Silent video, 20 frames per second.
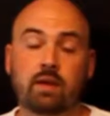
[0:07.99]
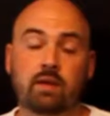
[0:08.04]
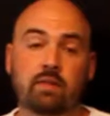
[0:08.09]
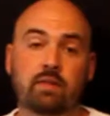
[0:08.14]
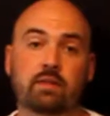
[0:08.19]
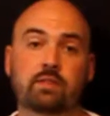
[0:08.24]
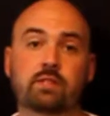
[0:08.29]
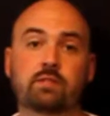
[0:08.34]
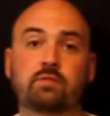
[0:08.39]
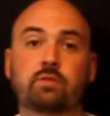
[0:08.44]

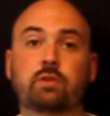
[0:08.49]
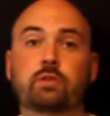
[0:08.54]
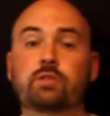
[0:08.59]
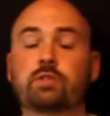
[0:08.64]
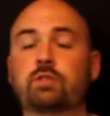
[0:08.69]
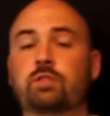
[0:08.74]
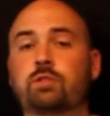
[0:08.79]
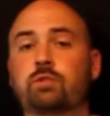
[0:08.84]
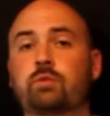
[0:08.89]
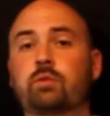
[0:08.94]
This is
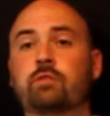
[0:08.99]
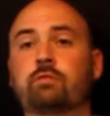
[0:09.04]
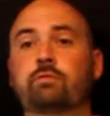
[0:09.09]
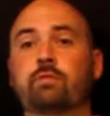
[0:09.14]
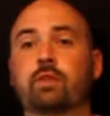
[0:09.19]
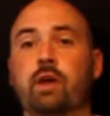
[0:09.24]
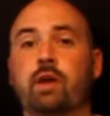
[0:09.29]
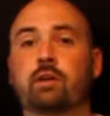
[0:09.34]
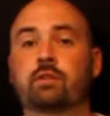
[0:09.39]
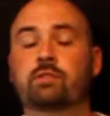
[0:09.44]
version 2 of the
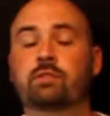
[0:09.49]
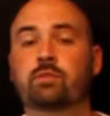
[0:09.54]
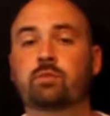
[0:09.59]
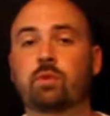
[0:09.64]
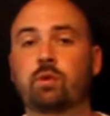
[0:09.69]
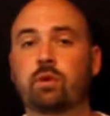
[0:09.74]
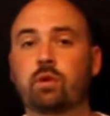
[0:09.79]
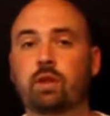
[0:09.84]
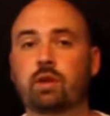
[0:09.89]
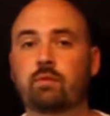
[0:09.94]
Flying
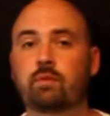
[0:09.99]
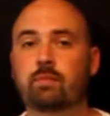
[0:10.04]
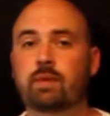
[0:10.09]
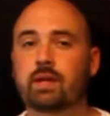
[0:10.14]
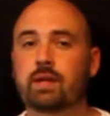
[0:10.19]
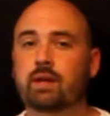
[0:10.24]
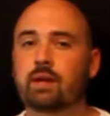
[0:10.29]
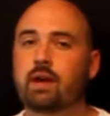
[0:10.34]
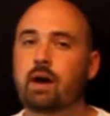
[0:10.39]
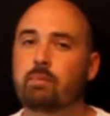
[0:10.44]
Squirrel, and we made
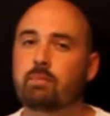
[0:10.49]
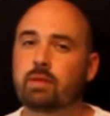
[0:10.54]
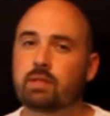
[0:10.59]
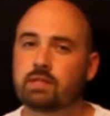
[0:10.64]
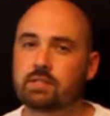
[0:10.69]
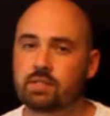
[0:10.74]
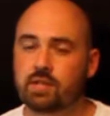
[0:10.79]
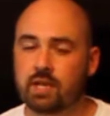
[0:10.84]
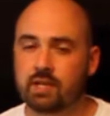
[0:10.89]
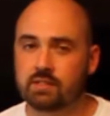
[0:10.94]
a couple of
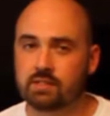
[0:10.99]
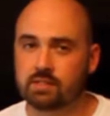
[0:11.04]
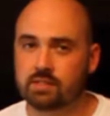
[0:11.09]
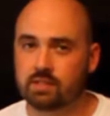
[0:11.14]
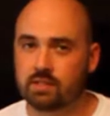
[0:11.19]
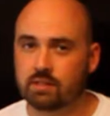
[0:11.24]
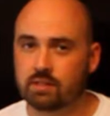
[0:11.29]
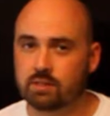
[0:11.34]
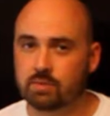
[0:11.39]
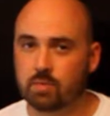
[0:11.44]
changes
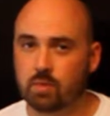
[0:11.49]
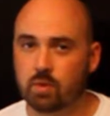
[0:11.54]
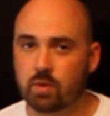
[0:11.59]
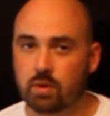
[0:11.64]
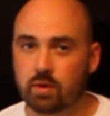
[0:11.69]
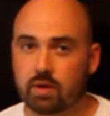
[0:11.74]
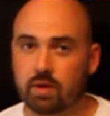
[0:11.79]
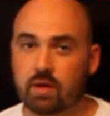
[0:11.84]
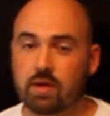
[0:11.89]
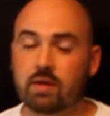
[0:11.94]
to this
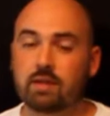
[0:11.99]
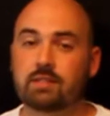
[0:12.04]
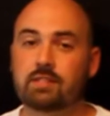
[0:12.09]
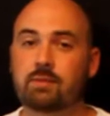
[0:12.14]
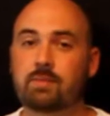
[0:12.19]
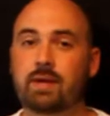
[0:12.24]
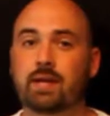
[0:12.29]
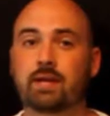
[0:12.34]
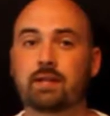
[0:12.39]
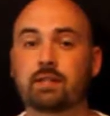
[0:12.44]
board to
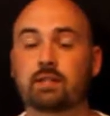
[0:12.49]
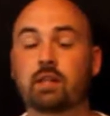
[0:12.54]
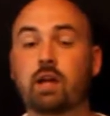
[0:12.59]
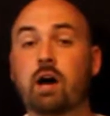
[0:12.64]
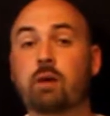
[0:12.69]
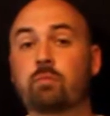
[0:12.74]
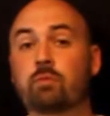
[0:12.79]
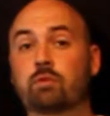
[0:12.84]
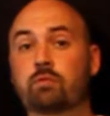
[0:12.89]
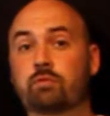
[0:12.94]
make it a
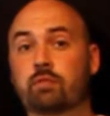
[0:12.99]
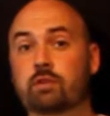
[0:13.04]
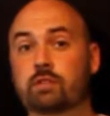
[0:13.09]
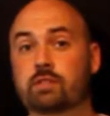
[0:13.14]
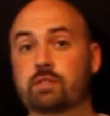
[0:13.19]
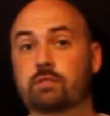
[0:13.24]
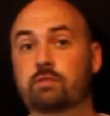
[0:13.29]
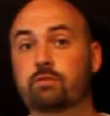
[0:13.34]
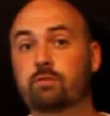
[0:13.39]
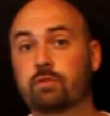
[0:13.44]
lot more
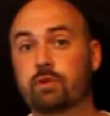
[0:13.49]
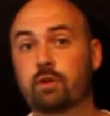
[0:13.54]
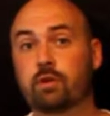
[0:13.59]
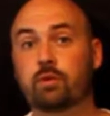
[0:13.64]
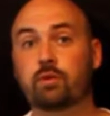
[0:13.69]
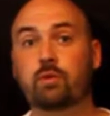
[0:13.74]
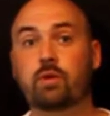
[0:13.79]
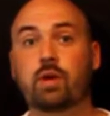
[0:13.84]
versatile for you.